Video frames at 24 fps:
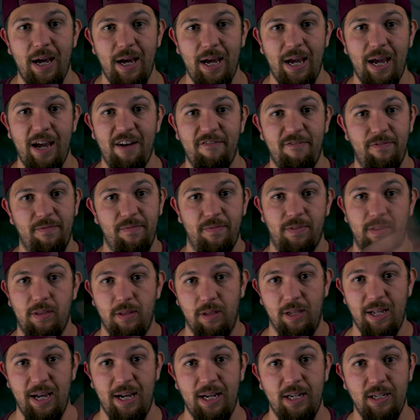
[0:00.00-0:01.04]
I have
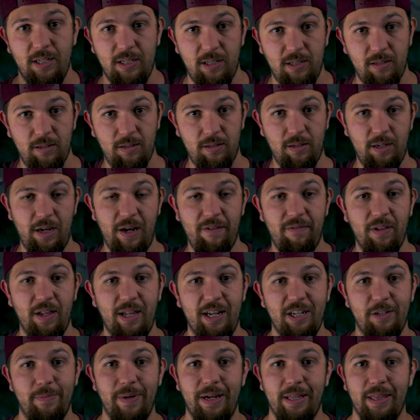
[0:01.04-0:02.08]
lights, I have the
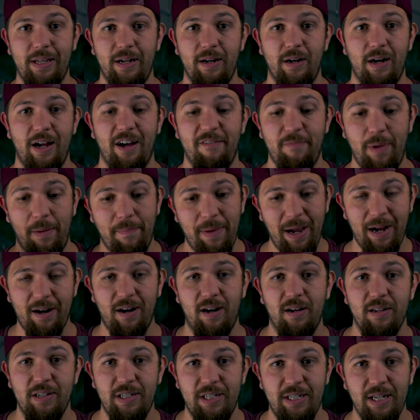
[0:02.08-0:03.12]
lights back there, I have my
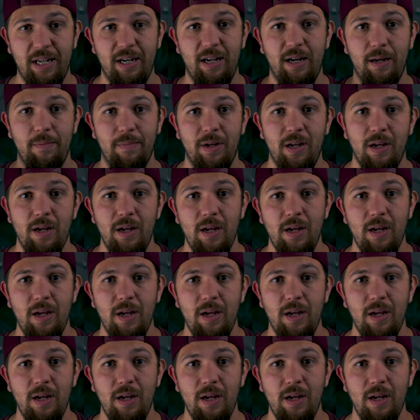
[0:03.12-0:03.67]
background set up,